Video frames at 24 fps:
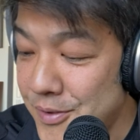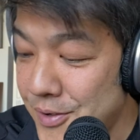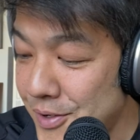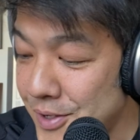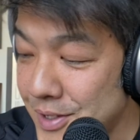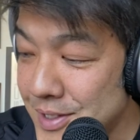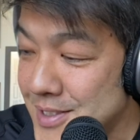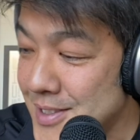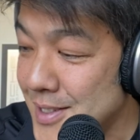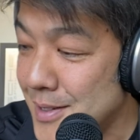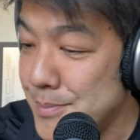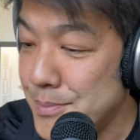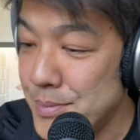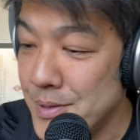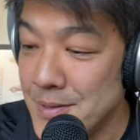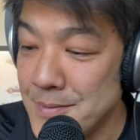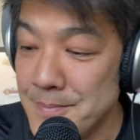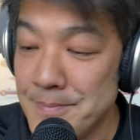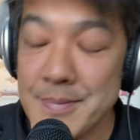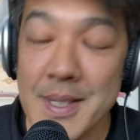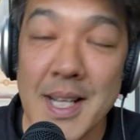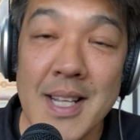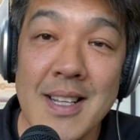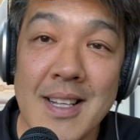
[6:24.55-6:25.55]
for
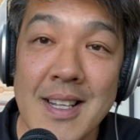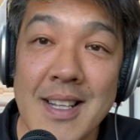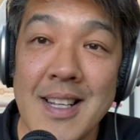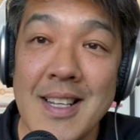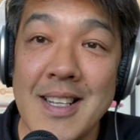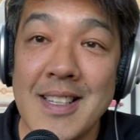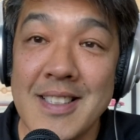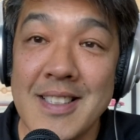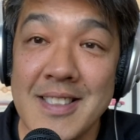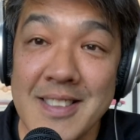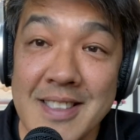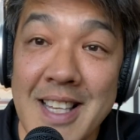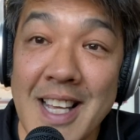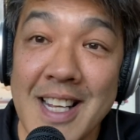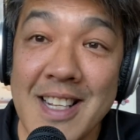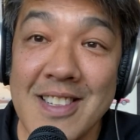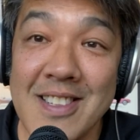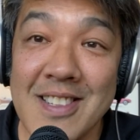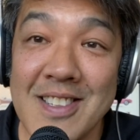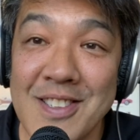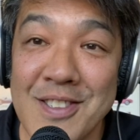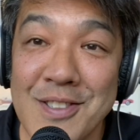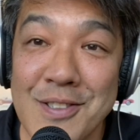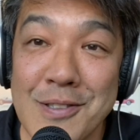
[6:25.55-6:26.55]
example,
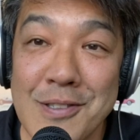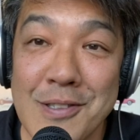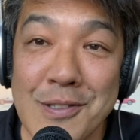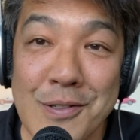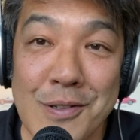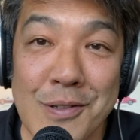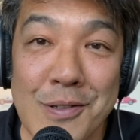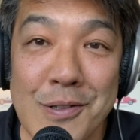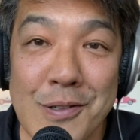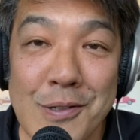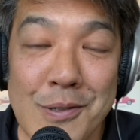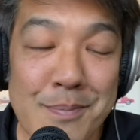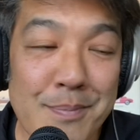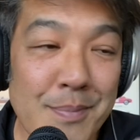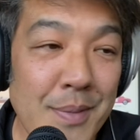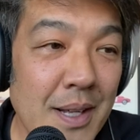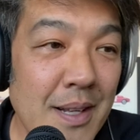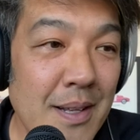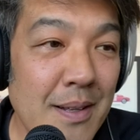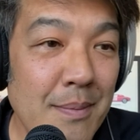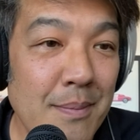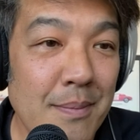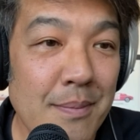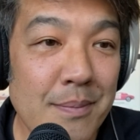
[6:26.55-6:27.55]
nickel or, or
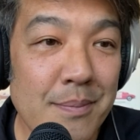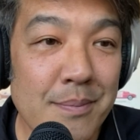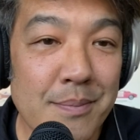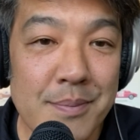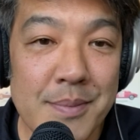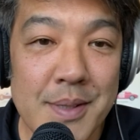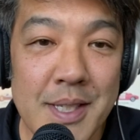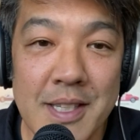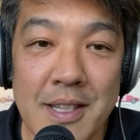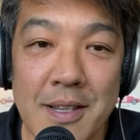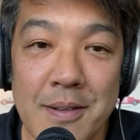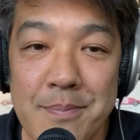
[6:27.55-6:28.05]
um, you know,